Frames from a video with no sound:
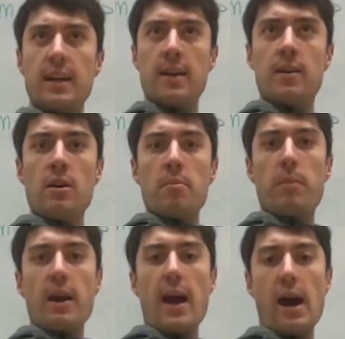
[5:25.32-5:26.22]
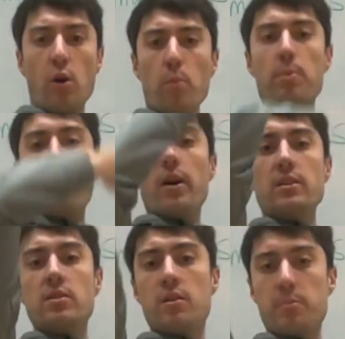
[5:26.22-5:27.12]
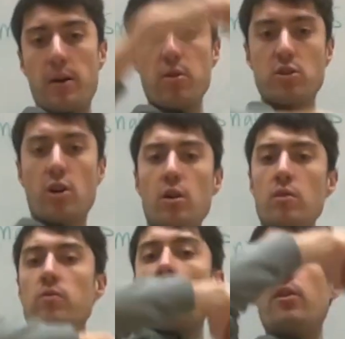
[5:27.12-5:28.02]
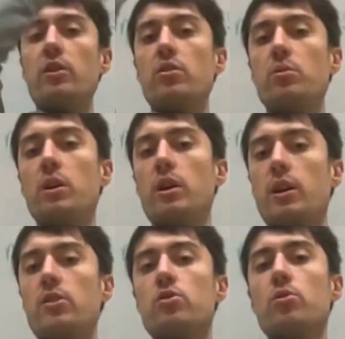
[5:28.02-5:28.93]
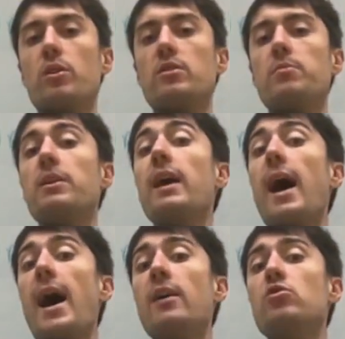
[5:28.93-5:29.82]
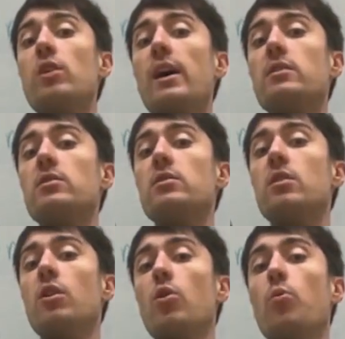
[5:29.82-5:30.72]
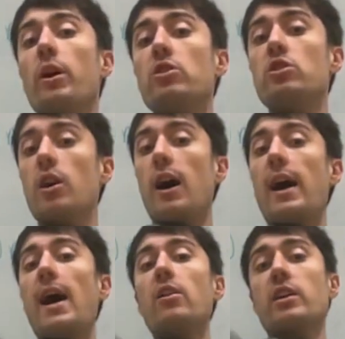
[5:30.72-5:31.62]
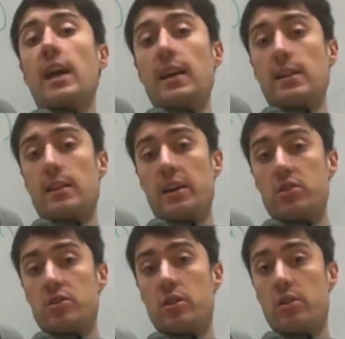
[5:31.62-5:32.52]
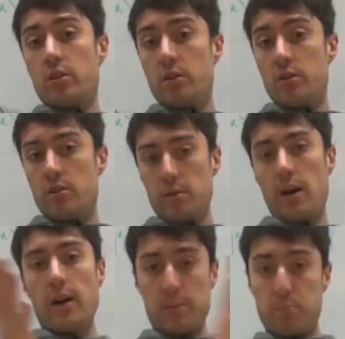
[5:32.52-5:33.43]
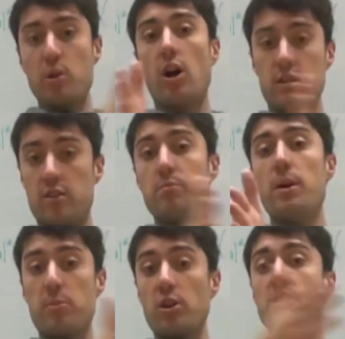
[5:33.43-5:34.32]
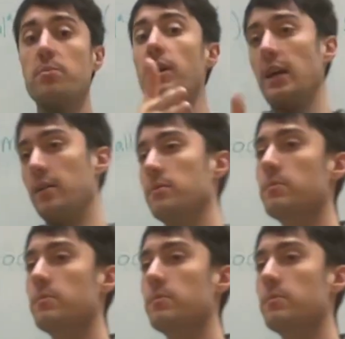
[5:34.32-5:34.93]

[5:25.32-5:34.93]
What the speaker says: it, my output, my return value, is going to be the address which I allocated this block of memory to be.